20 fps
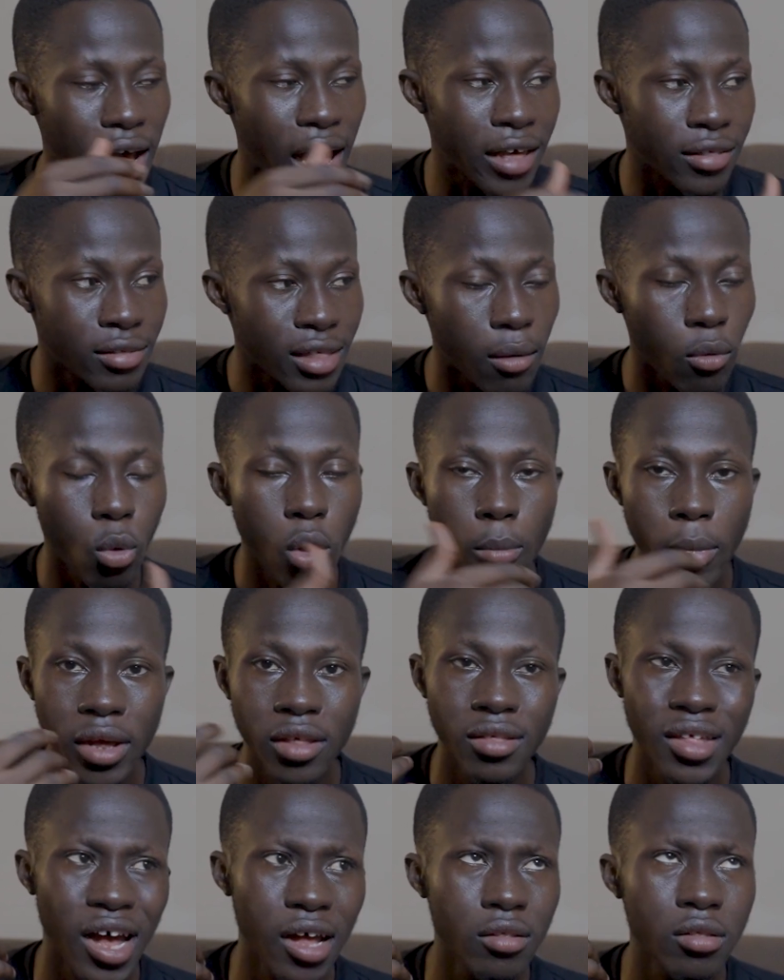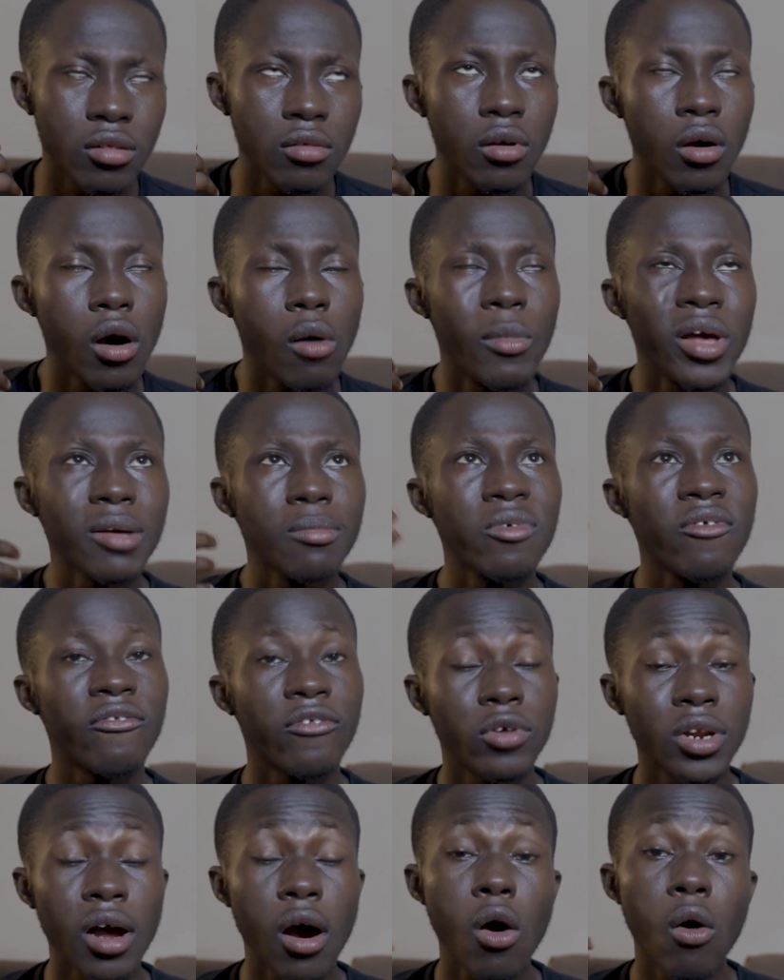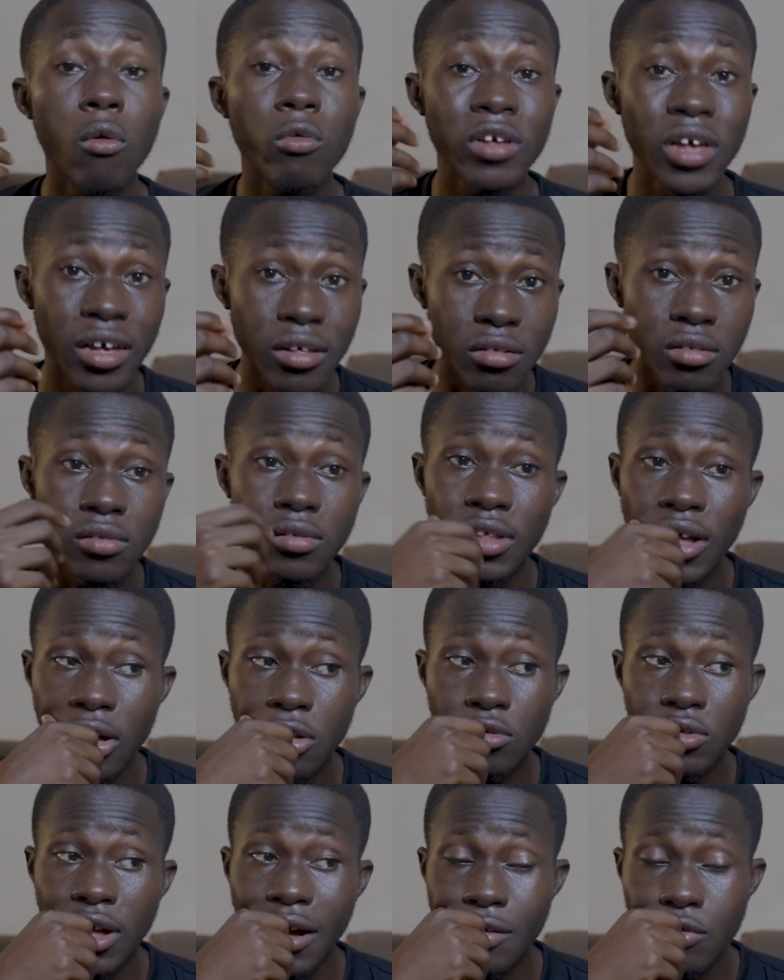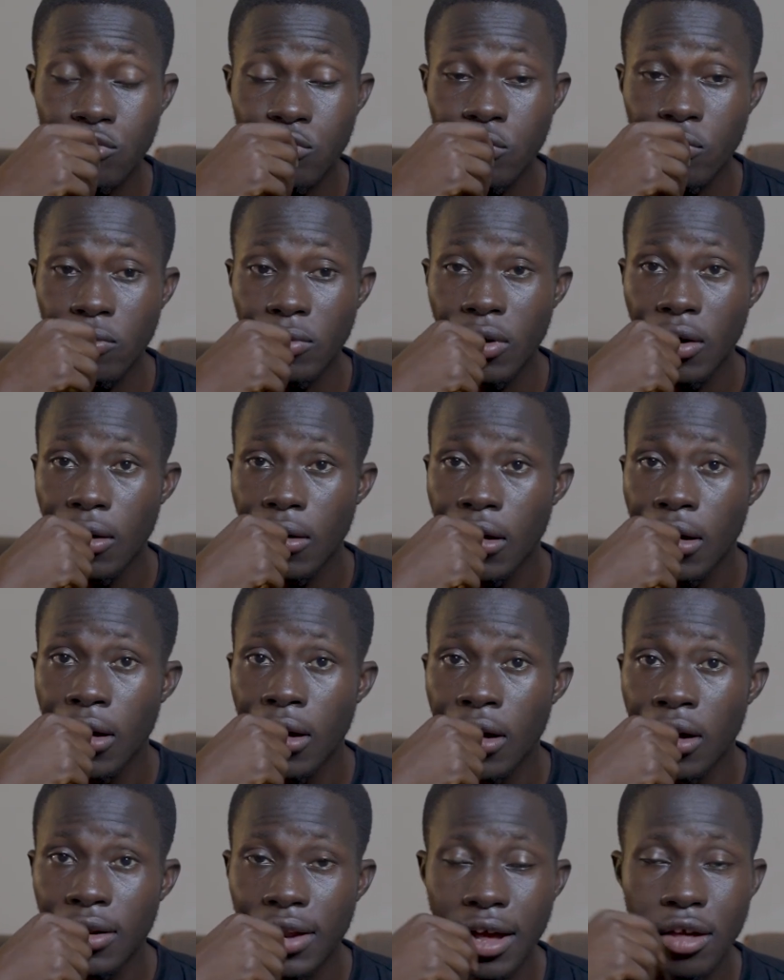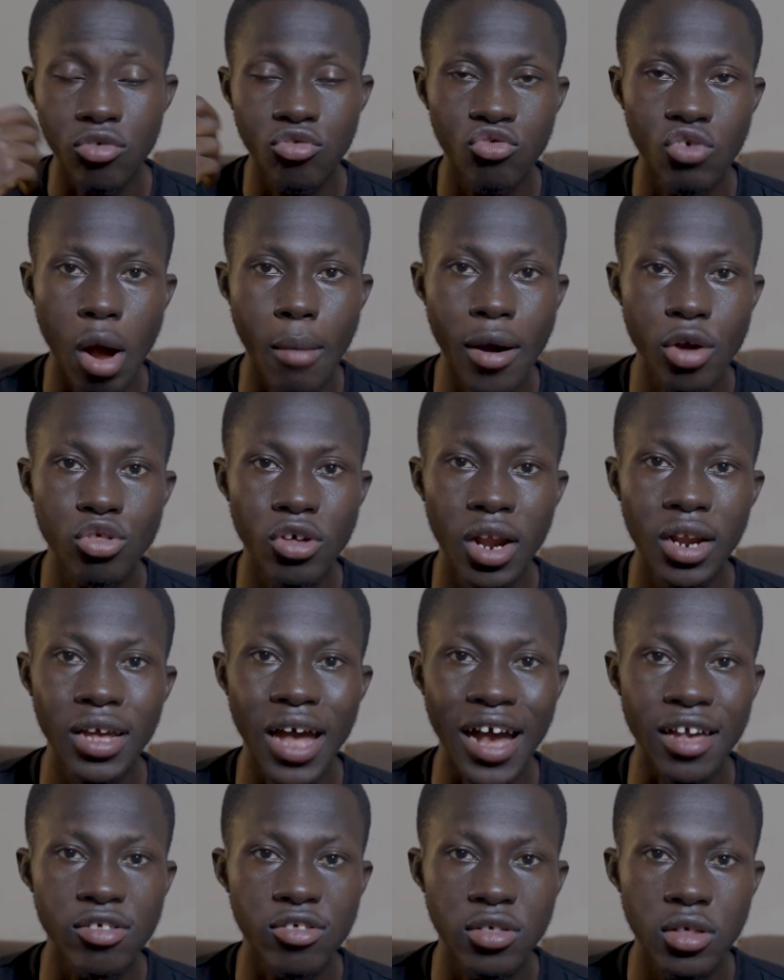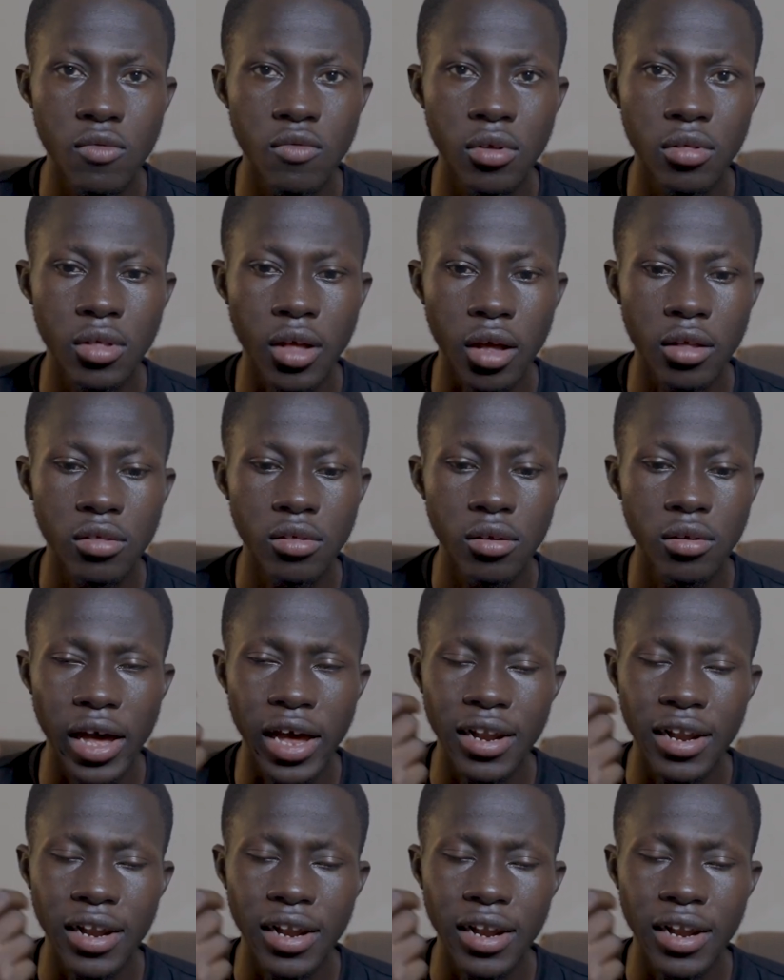I see some comments that make me feel that oh yes, that's that's true. That's true. I'm actually achieving that.